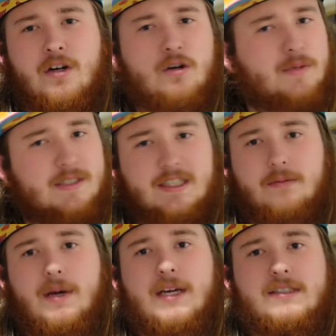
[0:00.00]
Hope to see
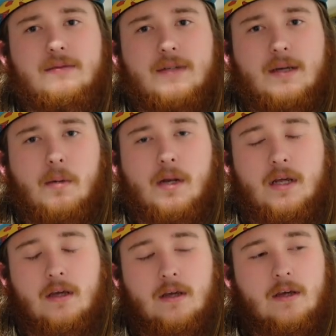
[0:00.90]
you back someday, buddy.
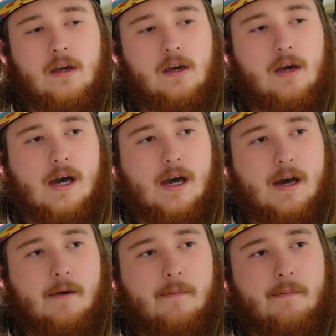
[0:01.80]

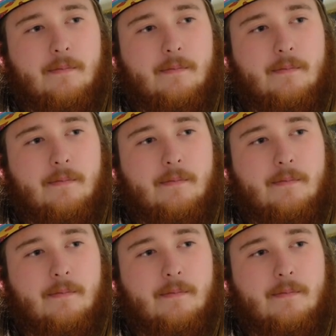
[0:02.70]
Um,